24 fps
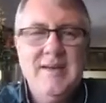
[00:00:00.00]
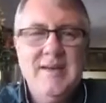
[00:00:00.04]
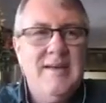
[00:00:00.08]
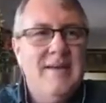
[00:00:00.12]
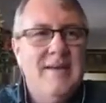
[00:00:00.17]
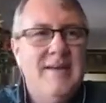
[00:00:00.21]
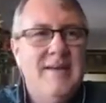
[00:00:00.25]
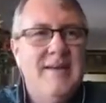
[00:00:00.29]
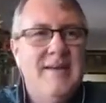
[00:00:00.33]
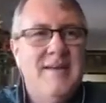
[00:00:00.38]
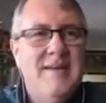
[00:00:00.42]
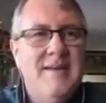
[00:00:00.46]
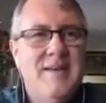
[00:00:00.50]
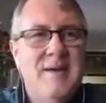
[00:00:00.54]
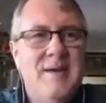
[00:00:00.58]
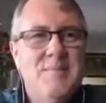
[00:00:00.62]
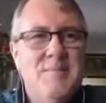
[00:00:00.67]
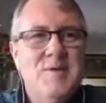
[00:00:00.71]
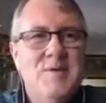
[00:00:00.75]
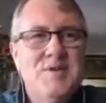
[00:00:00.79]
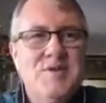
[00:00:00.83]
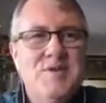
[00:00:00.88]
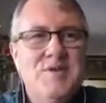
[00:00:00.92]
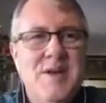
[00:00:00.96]
in
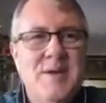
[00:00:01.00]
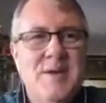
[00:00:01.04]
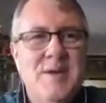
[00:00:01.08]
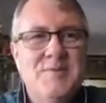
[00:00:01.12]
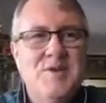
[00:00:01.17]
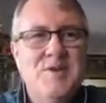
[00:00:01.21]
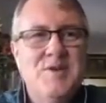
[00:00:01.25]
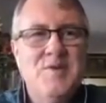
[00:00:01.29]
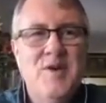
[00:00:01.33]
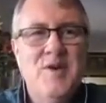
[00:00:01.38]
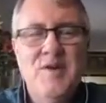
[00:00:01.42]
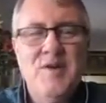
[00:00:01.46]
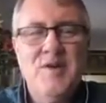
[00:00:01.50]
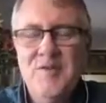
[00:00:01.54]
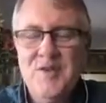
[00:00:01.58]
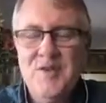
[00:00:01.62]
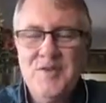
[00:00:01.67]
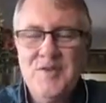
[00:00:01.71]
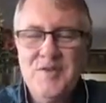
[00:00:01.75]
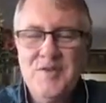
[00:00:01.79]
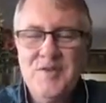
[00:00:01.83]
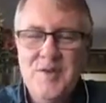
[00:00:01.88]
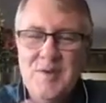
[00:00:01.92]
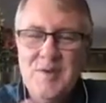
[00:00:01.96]
Numbers chapter 12,
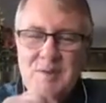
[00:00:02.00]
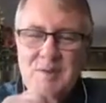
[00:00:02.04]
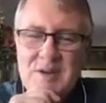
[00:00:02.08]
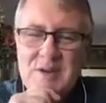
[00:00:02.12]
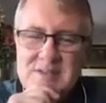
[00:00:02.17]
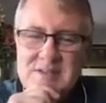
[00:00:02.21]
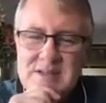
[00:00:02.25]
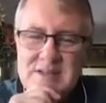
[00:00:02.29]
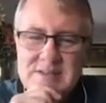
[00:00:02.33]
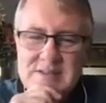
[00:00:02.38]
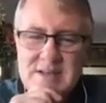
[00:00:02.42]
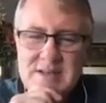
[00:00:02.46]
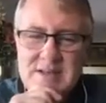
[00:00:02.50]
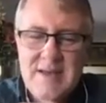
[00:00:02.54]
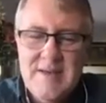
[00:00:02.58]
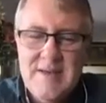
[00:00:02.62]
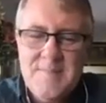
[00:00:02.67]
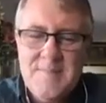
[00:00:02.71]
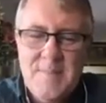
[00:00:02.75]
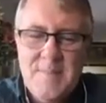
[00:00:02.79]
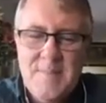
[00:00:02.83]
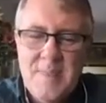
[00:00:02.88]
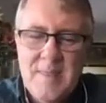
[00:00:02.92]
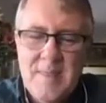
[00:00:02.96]
verse 3, where it says,
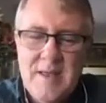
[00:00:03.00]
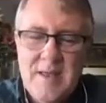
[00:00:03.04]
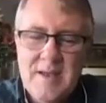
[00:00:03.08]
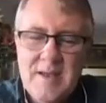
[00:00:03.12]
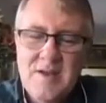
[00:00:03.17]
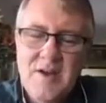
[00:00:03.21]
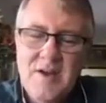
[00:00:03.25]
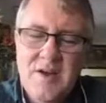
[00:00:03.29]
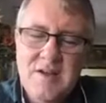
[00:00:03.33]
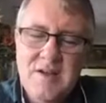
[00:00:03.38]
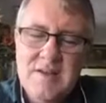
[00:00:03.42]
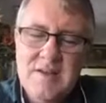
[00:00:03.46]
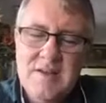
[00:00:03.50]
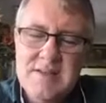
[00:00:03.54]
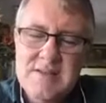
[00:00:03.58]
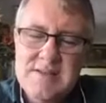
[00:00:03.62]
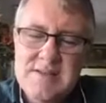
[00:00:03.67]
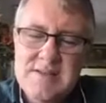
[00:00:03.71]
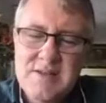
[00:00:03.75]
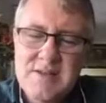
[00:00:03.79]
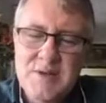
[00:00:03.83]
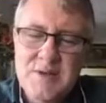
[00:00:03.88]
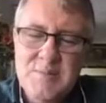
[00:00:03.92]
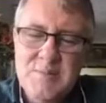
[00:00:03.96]
and God
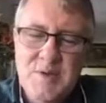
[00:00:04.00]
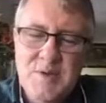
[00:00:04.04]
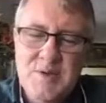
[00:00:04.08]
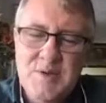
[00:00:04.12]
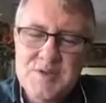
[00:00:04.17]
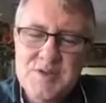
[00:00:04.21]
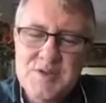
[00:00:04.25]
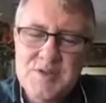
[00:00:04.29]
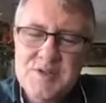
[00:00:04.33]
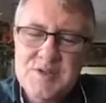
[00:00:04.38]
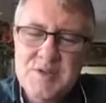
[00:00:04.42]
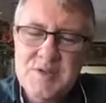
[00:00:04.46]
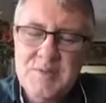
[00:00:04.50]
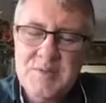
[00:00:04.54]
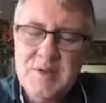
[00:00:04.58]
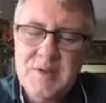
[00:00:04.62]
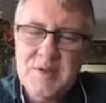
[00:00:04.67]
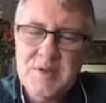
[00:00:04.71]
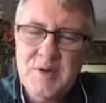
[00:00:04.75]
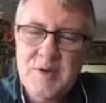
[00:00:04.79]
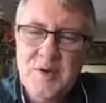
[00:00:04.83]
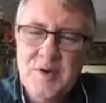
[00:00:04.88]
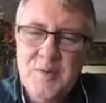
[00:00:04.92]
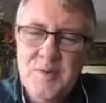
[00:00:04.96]
considered Moses to be
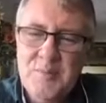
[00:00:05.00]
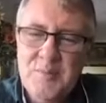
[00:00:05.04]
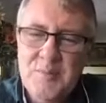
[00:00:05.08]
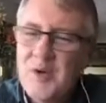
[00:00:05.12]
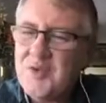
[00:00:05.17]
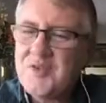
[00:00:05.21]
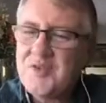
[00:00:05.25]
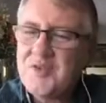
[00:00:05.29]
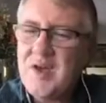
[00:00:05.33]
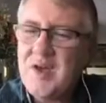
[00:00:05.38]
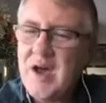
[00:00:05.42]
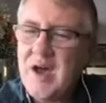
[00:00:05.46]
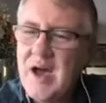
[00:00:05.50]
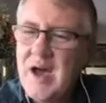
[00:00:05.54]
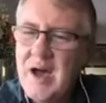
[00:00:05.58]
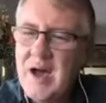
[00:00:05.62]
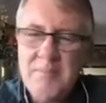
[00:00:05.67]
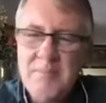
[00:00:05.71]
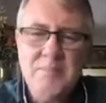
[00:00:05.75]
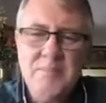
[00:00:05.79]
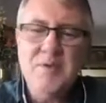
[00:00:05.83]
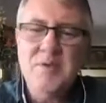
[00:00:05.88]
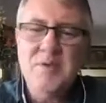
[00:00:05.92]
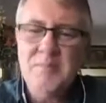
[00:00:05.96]
the most
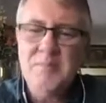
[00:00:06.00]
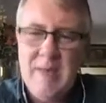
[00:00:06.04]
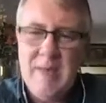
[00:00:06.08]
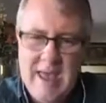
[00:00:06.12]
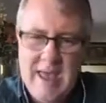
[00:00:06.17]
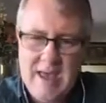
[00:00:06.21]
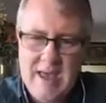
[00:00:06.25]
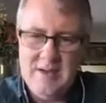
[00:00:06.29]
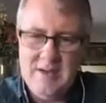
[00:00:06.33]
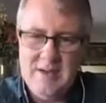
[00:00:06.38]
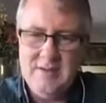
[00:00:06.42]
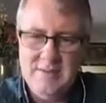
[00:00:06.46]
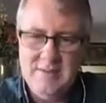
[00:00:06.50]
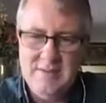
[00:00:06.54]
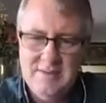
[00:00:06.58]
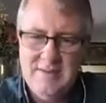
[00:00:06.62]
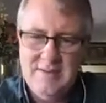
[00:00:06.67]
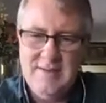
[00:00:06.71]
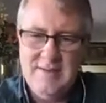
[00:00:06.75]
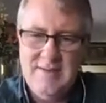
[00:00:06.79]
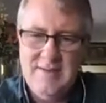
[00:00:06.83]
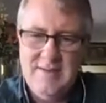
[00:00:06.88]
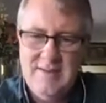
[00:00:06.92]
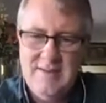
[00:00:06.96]
humble man
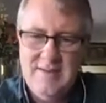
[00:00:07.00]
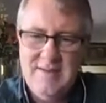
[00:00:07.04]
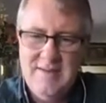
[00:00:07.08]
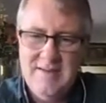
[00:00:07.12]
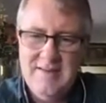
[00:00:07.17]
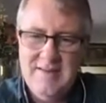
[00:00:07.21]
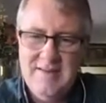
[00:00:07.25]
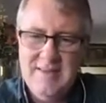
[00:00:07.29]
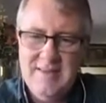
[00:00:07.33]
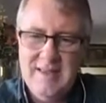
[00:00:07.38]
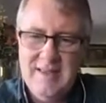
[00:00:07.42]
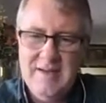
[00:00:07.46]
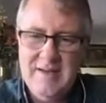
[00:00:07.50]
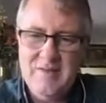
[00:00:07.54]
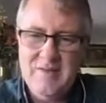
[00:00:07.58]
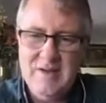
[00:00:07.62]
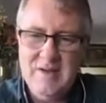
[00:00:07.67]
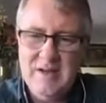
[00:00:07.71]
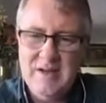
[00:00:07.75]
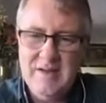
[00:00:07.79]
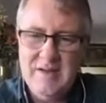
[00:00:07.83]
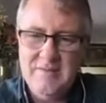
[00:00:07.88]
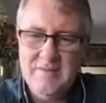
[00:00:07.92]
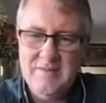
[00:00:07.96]
that ever
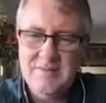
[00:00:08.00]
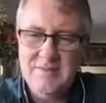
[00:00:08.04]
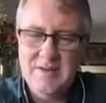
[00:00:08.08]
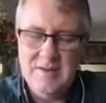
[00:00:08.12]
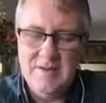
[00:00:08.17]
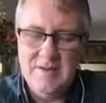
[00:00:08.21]
lived.